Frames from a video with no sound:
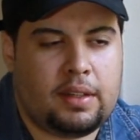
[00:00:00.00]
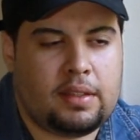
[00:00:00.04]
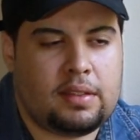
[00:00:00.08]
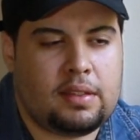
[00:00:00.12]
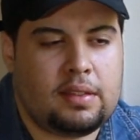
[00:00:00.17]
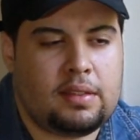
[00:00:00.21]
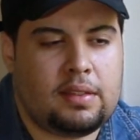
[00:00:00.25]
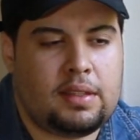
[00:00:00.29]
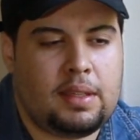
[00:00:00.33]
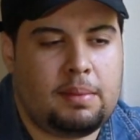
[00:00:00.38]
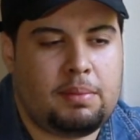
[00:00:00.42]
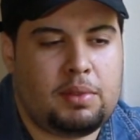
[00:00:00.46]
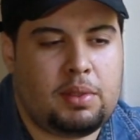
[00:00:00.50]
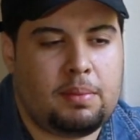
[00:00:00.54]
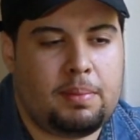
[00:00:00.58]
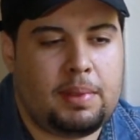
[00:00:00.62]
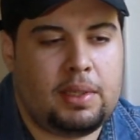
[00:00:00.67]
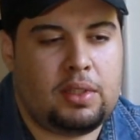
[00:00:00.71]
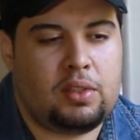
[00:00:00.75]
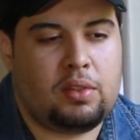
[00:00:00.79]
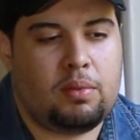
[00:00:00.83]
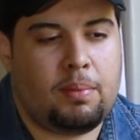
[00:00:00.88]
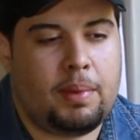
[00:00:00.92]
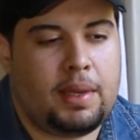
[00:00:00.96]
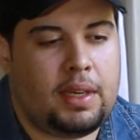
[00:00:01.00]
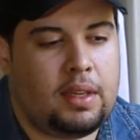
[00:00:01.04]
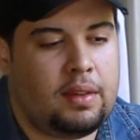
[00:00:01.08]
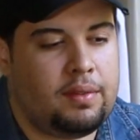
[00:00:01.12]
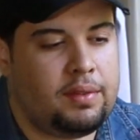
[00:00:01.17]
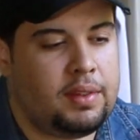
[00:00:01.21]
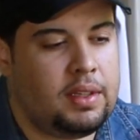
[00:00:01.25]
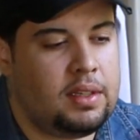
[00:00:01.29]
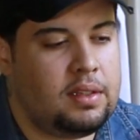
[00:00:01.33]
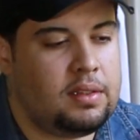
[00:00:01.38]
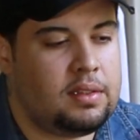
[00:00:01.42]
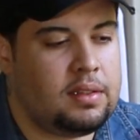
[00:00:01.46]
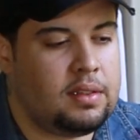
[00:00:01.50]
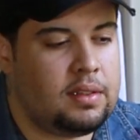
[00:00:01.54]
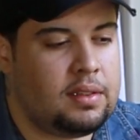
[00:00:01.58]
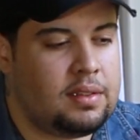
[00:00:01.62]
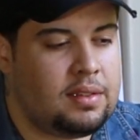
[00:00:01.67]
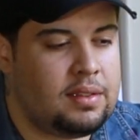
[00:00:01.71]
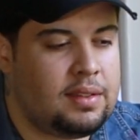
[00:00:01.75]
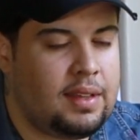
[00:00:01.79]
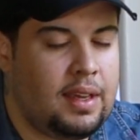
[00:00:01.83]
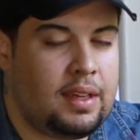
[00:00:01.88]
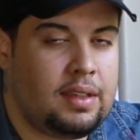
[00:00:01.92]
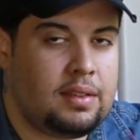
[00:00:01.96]
there doesn't seem to be too many of these in
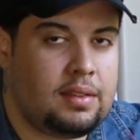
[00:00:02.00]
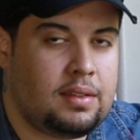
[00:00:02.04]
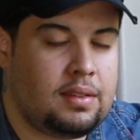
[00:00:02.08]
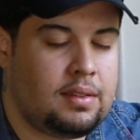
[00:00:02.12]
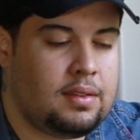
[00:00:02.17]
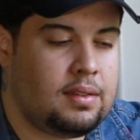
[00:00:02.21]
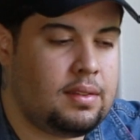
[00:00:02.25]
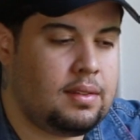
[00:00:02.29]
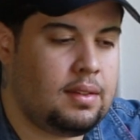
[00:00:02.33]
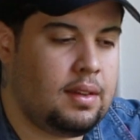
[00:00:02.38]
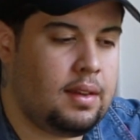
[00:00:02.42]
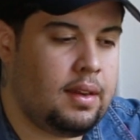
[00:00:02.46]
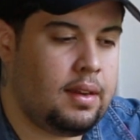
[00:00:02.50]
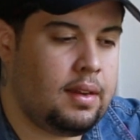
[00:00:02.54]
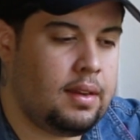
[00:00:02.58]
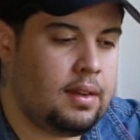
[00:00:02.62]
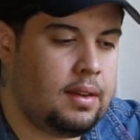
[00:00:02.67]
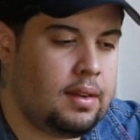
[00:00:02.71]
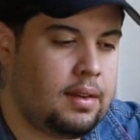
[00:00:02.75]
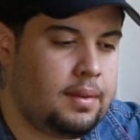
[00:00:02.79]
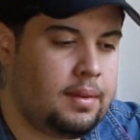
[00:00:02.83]
the States,